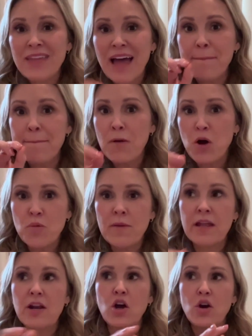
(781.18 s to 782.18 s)

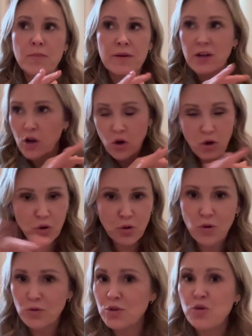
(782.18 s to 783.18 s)
moment opened a
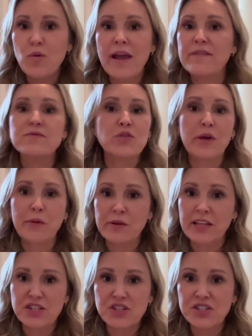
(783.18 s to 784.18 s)
whole new way of doing
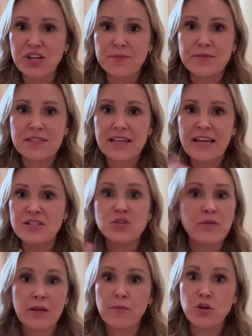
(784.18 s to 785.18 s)
relationships and
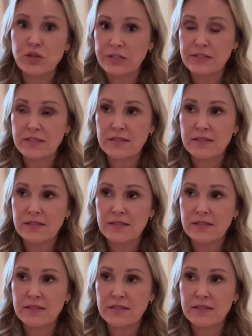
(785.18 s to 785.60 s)
doing emotions.